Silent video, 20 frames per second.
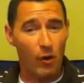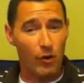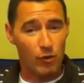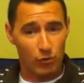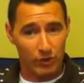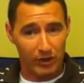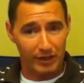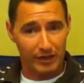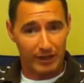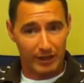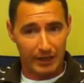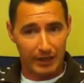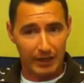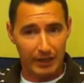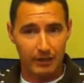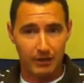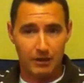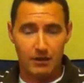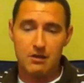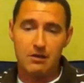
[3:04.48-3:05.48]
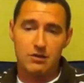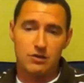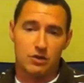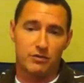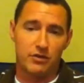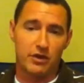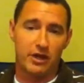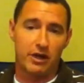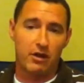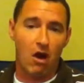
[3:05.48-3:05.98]
you really need. So if
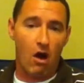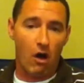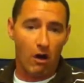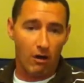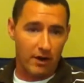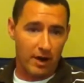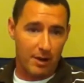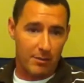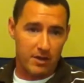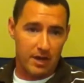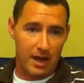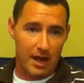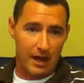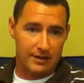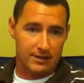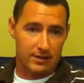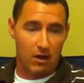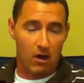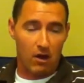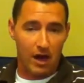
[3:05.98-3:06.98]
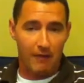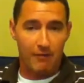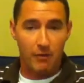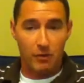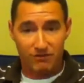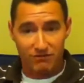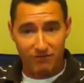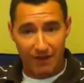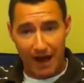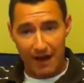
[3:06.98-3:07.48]
you look at all of our APIs, they all have
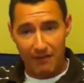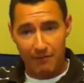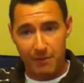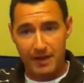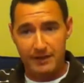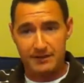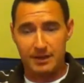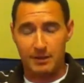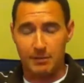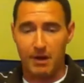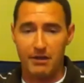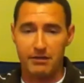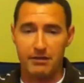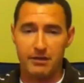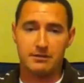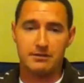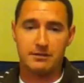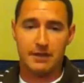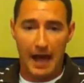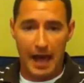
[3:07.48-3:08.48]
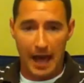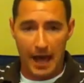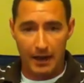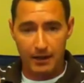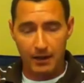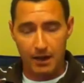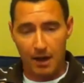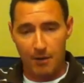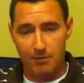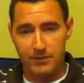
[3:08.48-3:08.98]
those 5 basic methods:
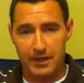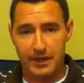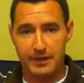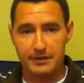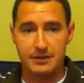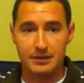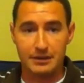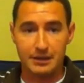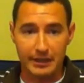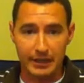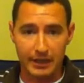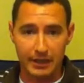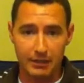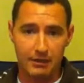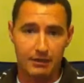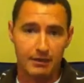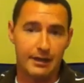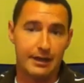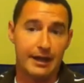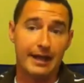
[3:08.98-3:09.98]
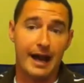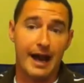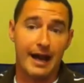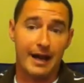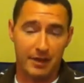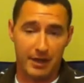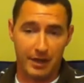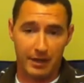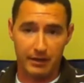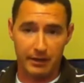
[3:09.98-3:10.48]
add, update, delete, get
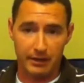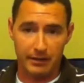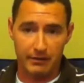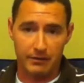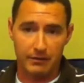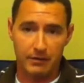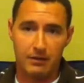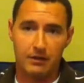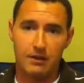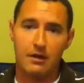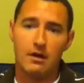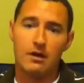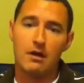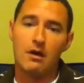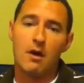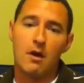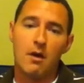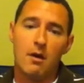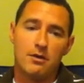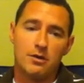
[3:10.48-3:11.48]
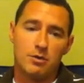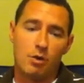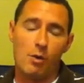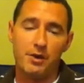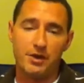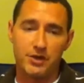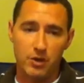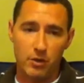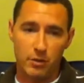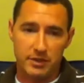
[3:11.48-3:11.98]
item, get list. So what
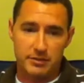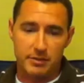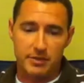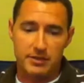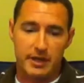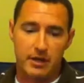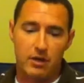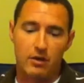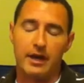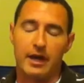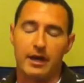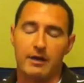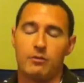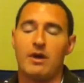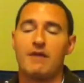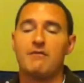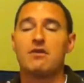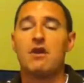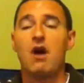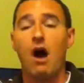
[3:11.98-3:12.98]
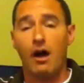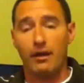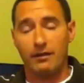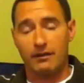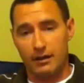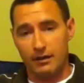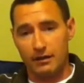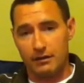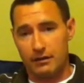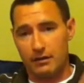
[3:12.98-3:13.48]
we do is we said, okay, we have
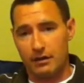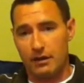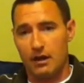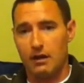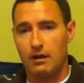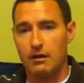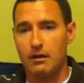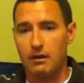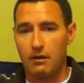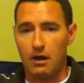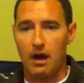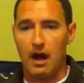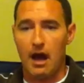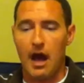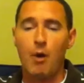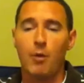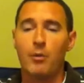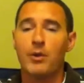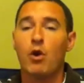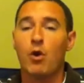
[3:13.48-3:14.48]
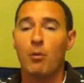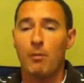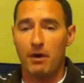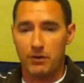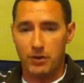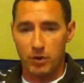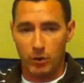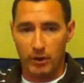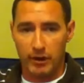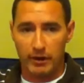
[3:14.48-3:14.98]
content. How do we go
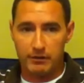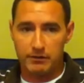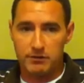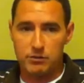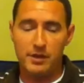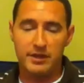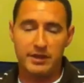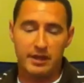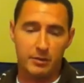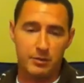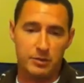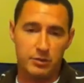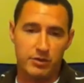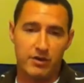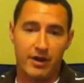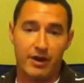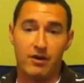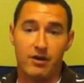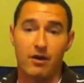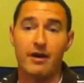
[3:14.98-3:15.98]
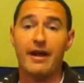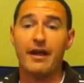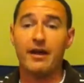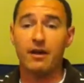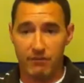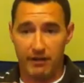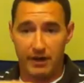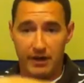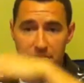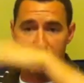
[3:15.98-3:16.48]
about doing it? So what we did was we created our
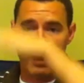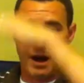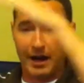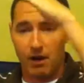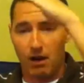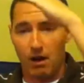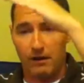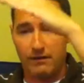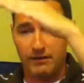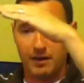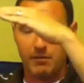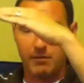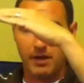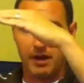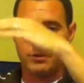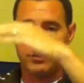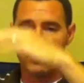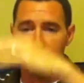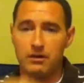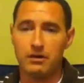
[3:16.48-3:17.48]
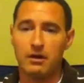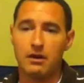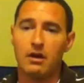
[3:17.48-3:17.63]
interface for iContent Manager,